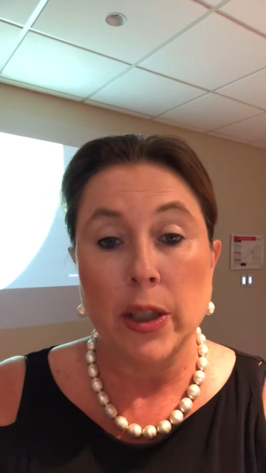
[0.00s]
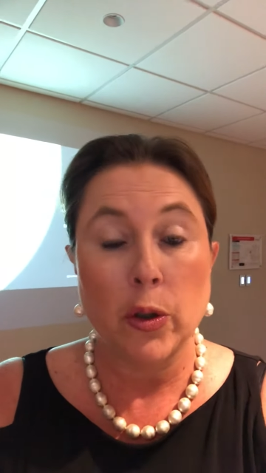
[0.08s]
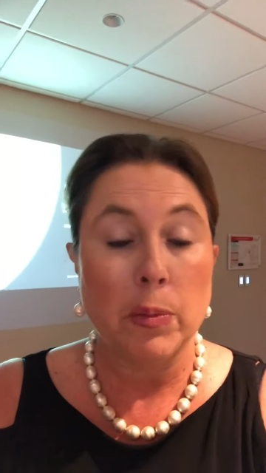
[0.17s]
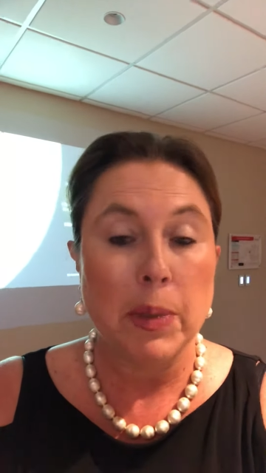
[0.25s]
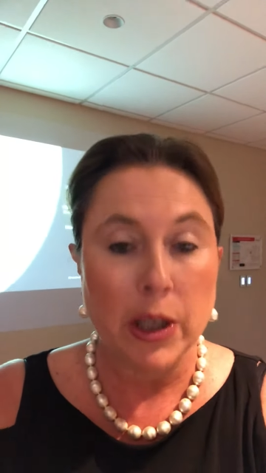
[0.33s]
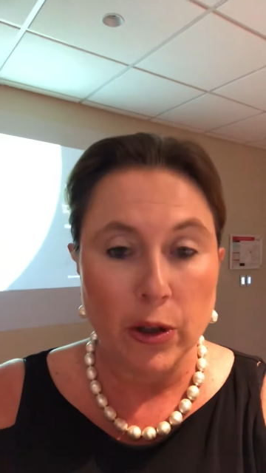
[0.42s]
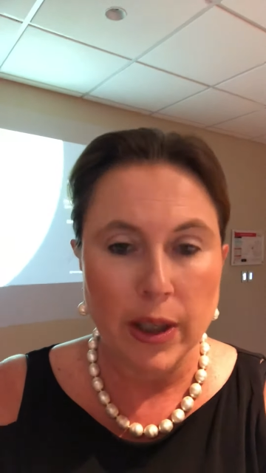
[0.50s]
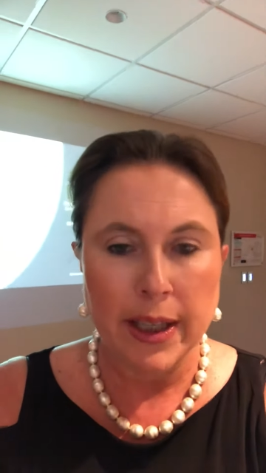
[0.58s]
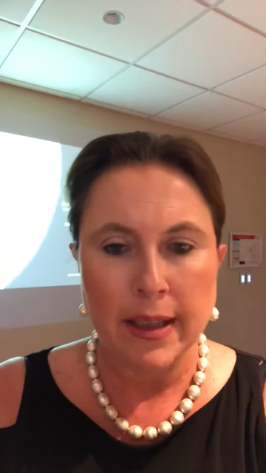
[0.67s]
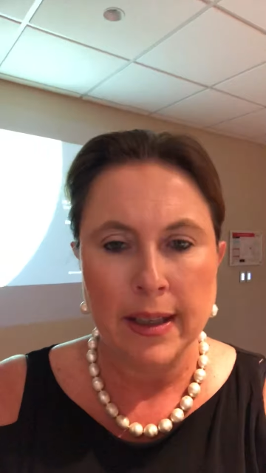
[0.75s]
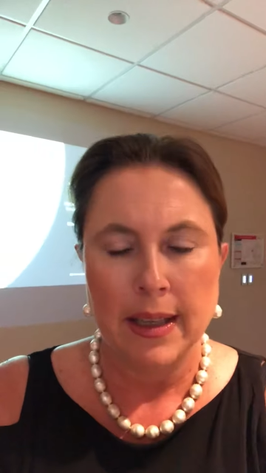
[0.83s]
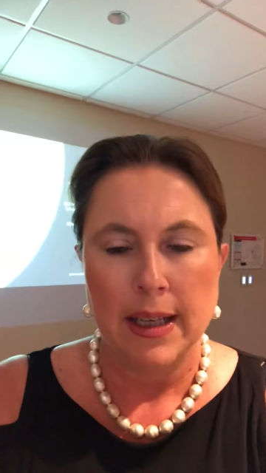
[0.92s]
It could be
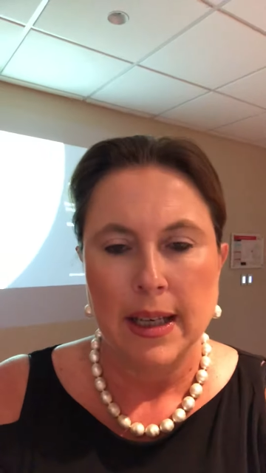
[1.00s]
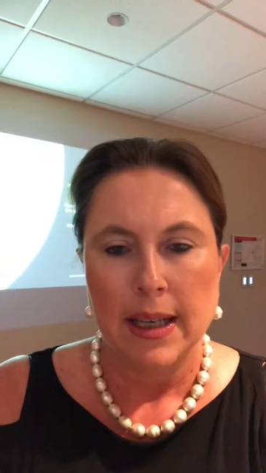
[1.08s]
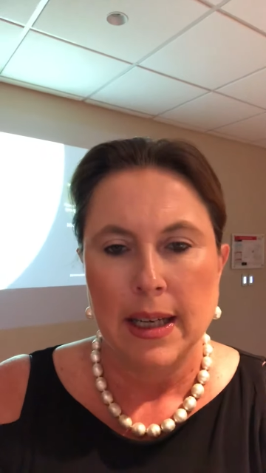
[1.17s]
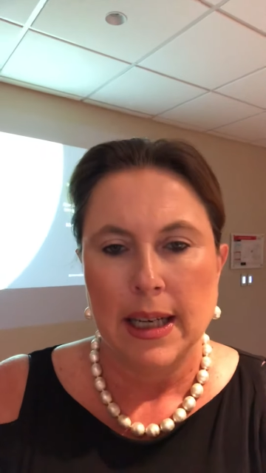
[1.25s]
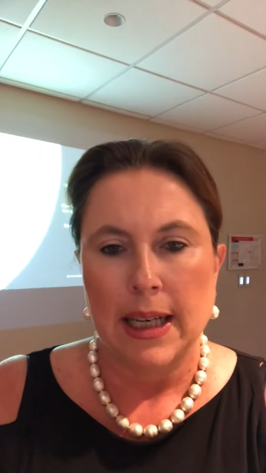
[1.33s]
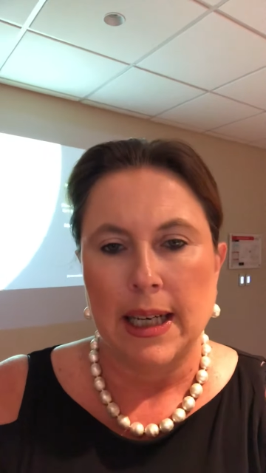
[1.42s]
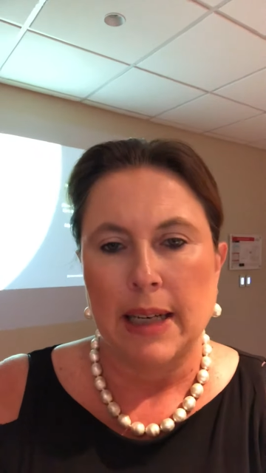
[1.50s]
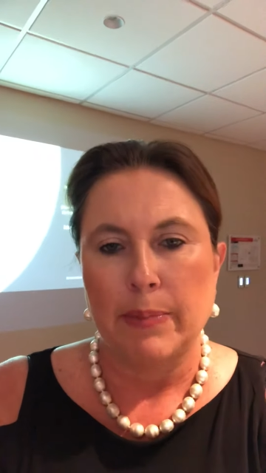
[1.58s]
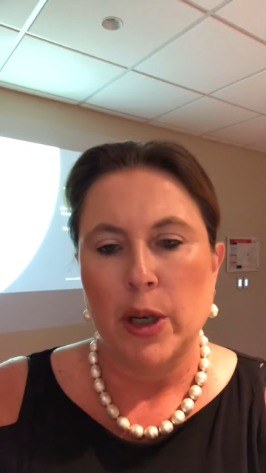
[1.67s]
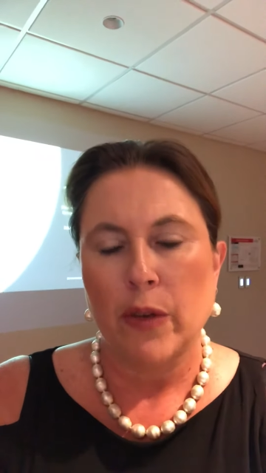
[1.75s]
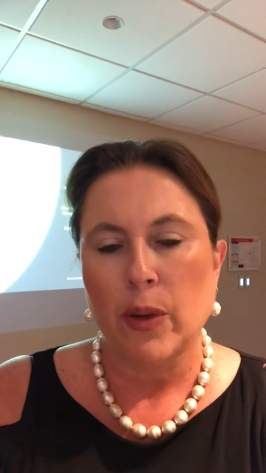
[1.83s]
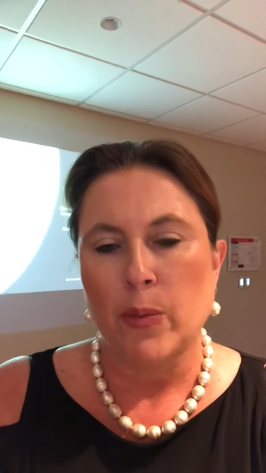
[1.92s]
earlier, uh,
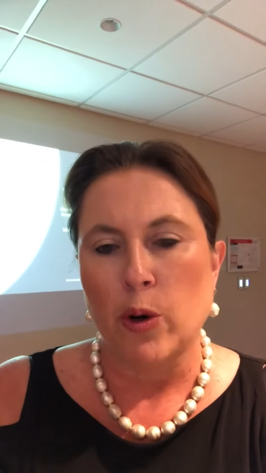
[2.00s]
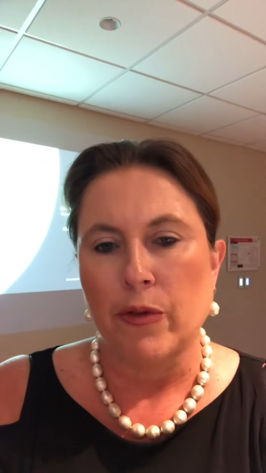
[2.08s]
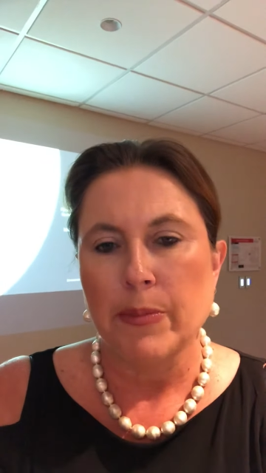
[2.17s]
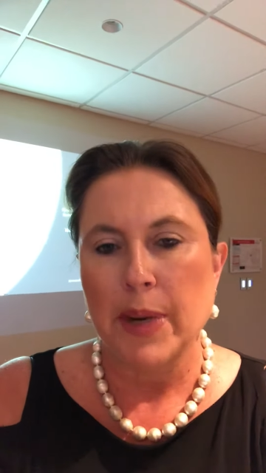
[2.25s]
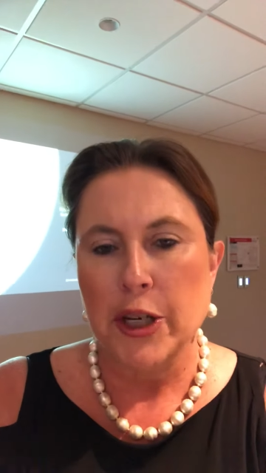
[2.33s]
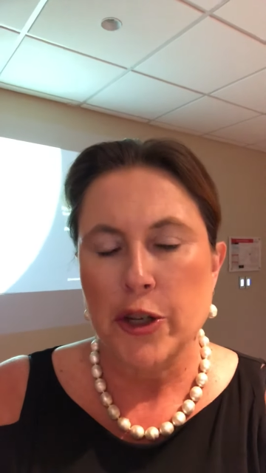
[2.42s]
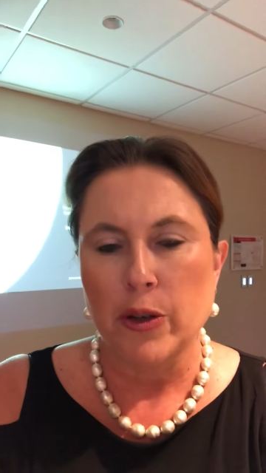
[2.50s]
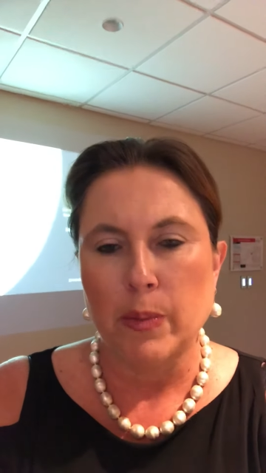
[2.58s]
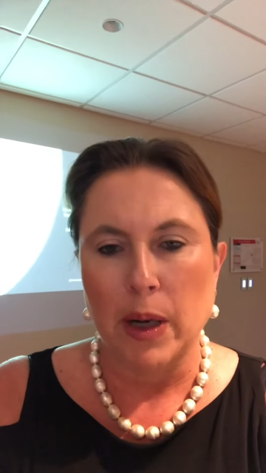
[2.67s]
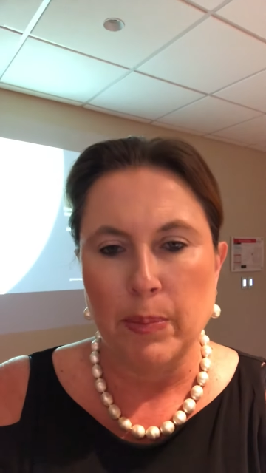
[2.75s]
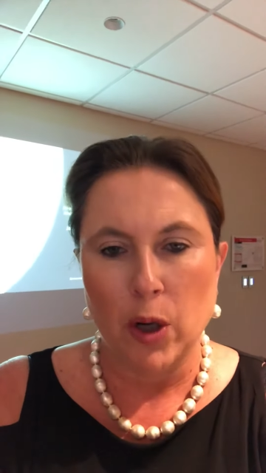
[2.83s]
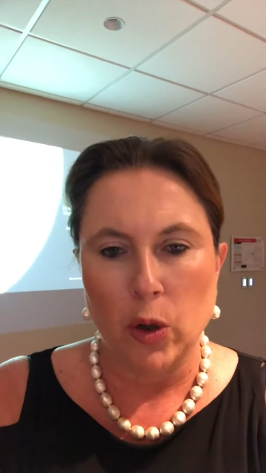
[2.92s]
but I've got more information on
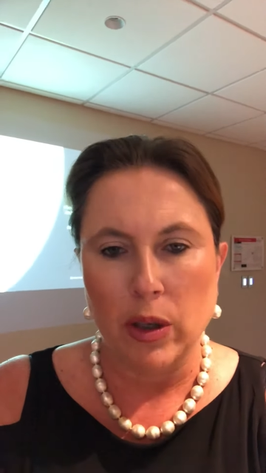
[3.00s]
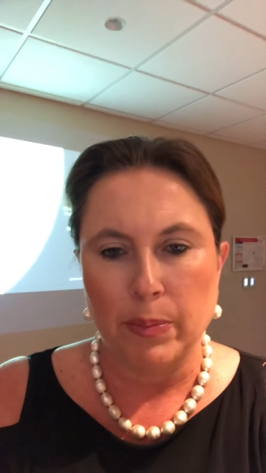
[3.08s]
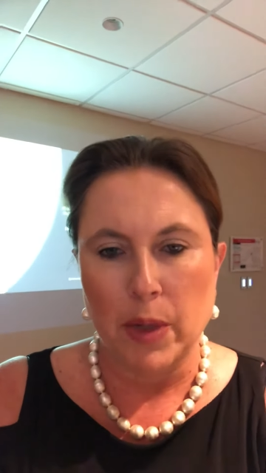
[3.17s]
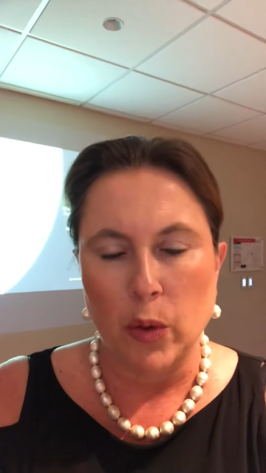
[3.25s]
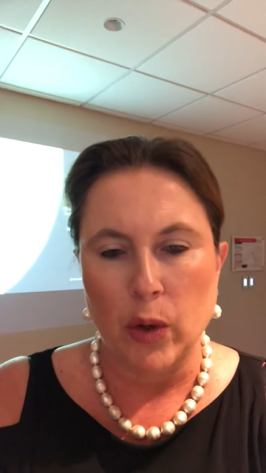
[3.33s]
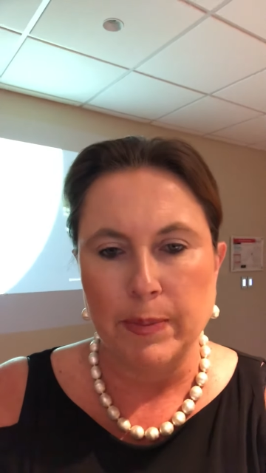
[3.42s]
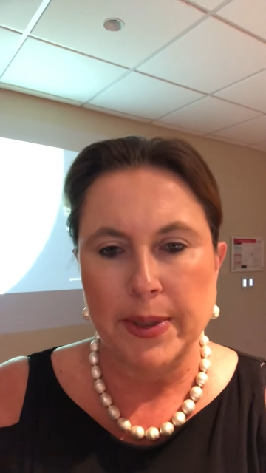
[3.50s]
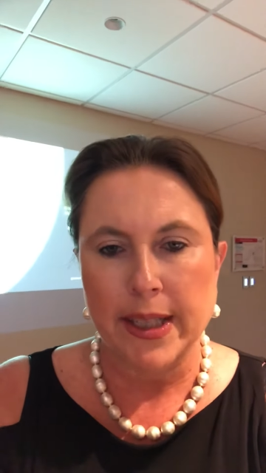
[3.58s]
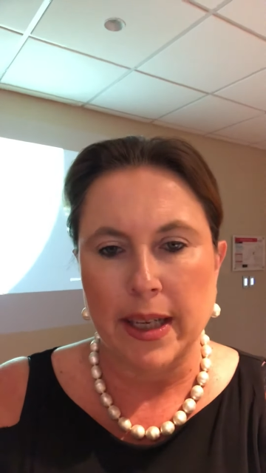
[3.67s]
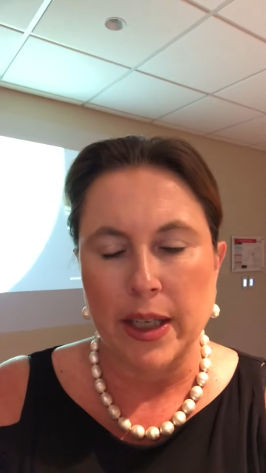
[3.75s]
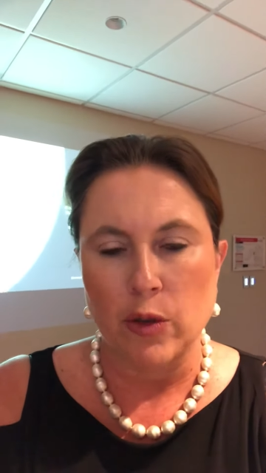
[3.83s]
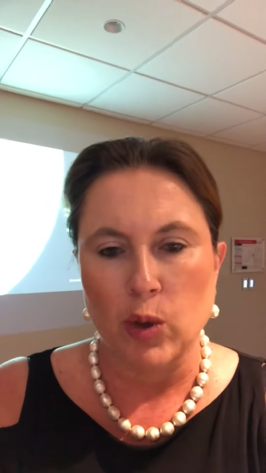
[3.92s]
my blog at my
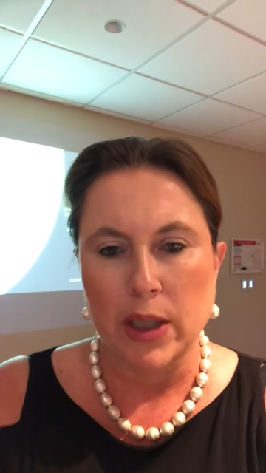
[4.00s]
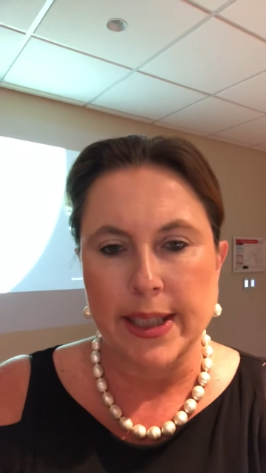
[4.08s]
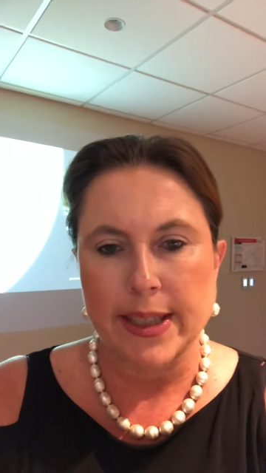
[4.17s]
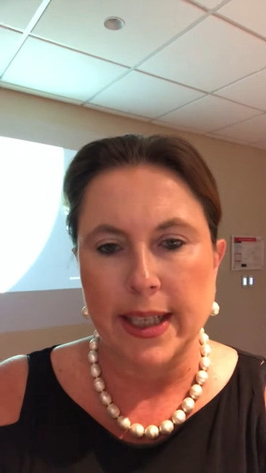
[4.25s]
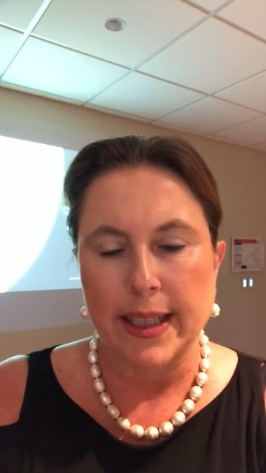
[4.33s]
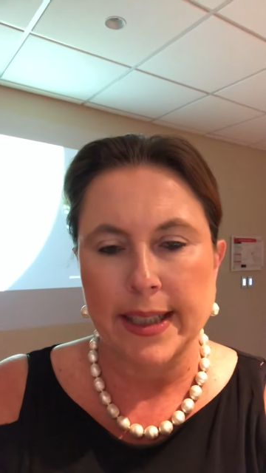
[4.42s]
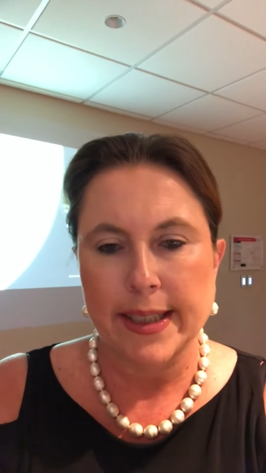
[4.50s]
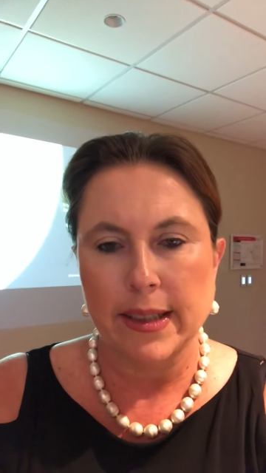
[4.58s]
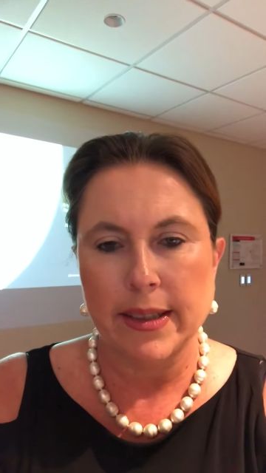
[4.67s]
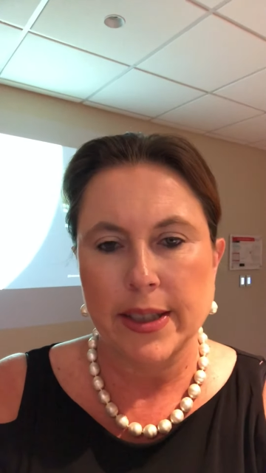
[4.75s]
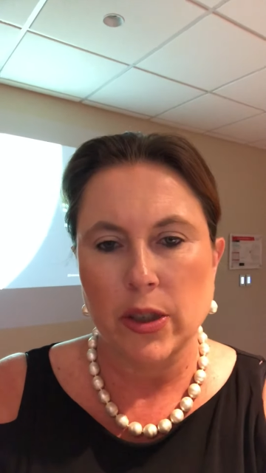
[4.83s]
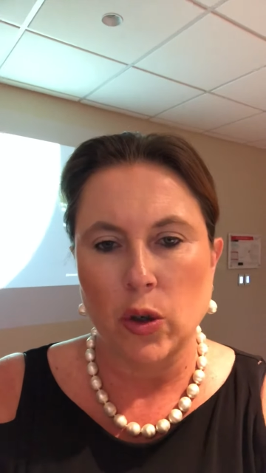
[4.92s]
website,
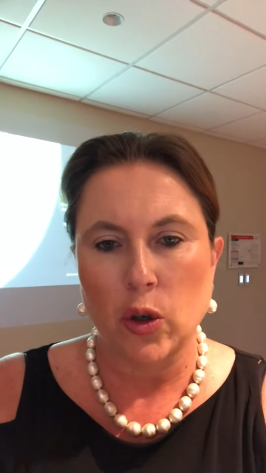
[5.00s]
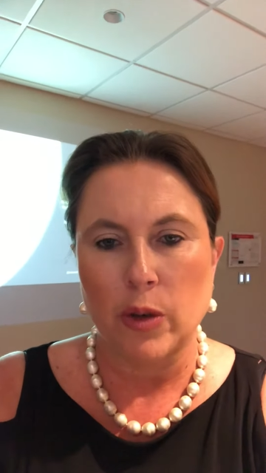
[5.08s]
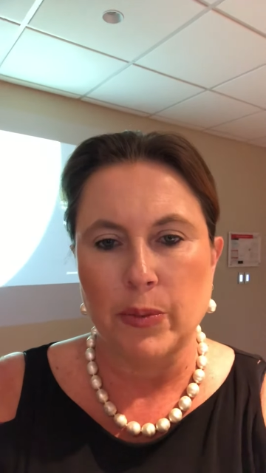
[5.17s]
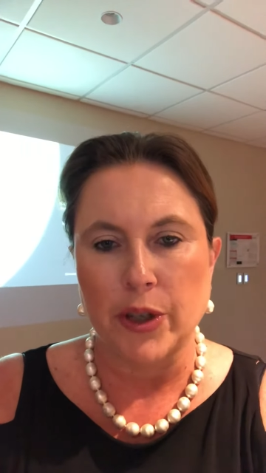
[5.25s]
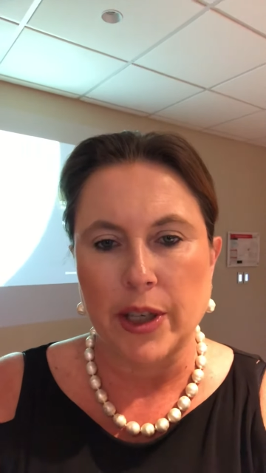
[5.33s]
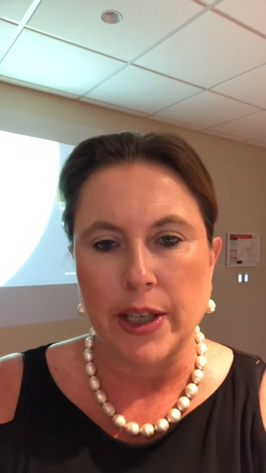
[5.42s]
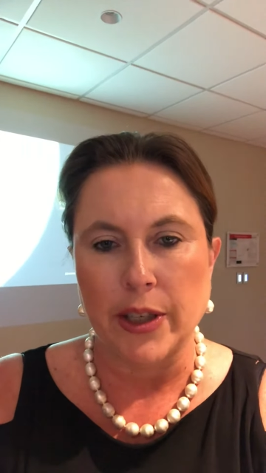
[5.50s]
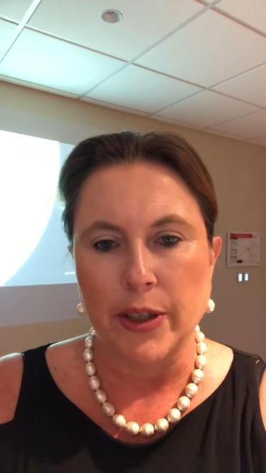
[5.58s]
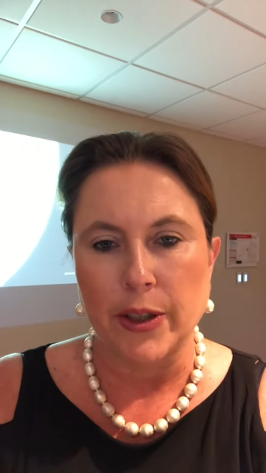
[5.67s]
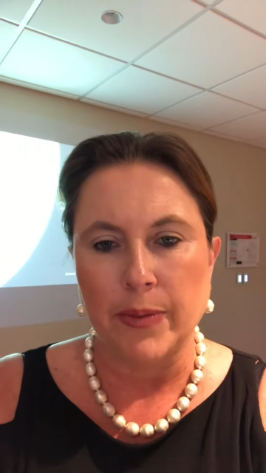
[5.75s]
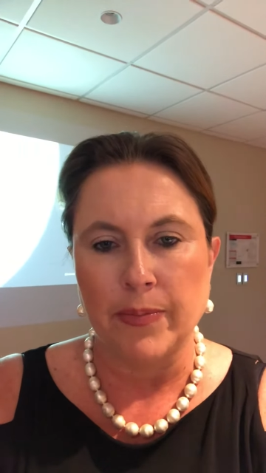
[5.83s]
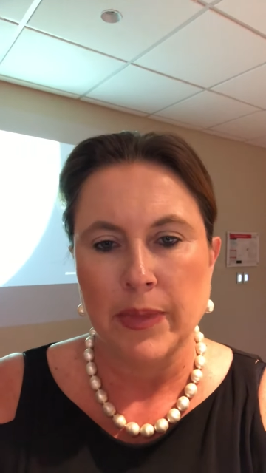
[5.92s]

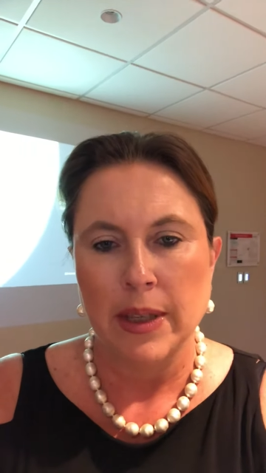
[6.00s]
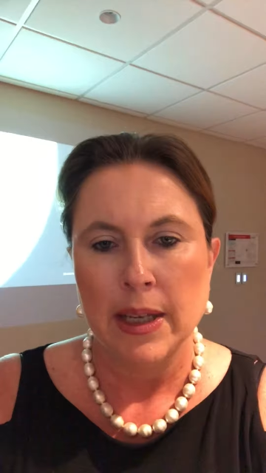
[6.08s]
realestateexcellence.com.au.